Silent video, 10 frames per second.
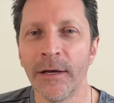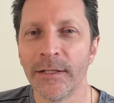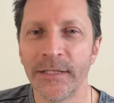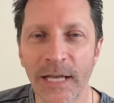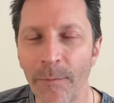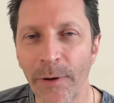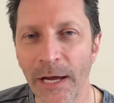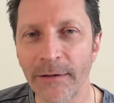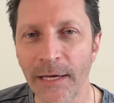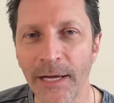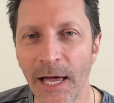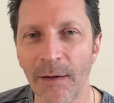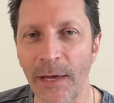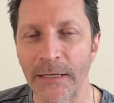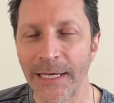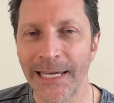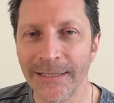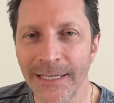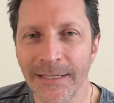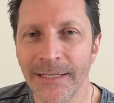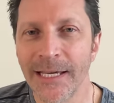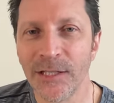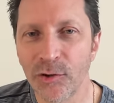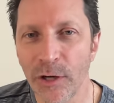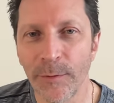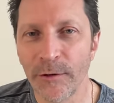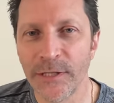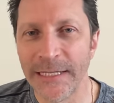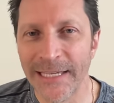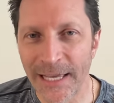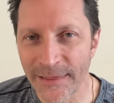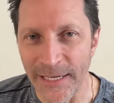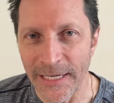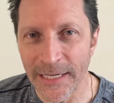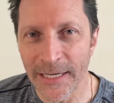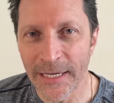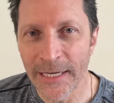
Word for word: Step back that comment. He didn't contribute nothing.